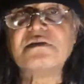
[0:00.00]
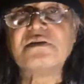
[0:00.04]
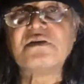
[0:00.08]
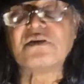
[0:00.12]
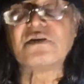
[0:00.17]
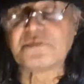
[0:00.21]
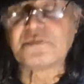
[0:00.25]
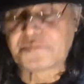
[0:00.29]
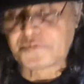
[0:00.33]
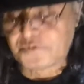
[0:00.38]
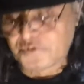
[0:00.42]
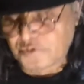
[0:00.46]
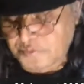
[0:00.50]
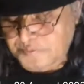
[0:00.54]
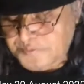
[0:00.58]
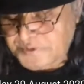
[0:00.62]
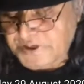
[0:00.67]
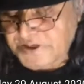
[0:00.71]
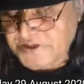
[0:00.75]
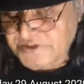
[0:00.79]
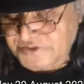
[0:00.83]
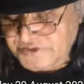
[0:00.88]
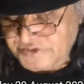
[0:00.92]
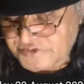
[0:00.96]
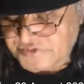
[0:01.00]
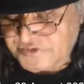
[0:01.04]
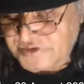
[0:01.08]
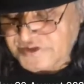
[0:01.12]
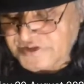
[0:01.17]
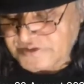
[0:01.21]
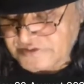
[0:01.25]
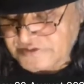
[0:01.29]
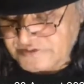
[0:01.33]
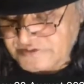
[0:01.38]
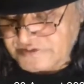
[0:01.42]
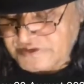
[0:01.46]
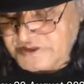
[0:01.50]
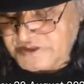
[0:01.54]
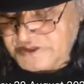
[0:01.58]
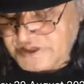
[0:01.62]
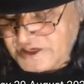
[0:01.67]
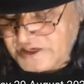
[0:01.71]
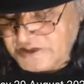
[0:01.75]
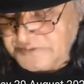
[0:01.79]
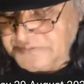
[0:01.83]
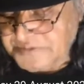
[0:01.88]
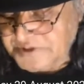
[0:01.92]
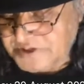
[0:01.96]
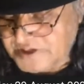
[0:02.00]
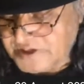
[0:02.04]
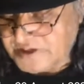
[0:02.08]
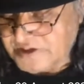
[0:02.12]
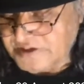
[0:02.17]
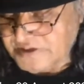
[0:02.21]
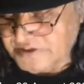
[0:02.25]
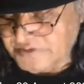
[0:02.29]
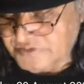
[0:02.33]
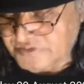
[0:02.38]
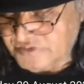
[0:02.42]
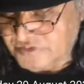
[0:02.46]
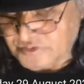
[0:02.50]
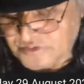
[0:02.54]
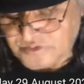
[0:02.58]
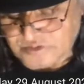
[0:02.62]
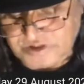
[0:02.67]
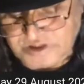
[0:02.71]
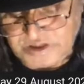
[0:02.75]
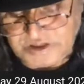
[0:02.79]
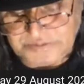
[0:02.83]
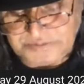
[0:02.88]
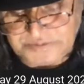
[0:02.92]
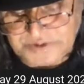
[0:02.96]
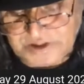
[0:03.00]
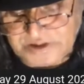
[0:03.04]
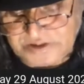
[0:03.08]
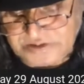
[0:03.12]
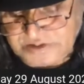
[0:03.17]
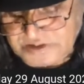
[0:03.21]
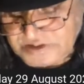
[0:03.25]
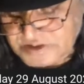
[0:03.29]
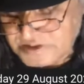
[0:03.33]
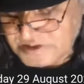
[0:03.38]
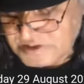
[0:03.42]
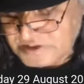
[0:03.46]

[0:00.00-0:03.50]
on 2 pages, the Daily Mirror is talking about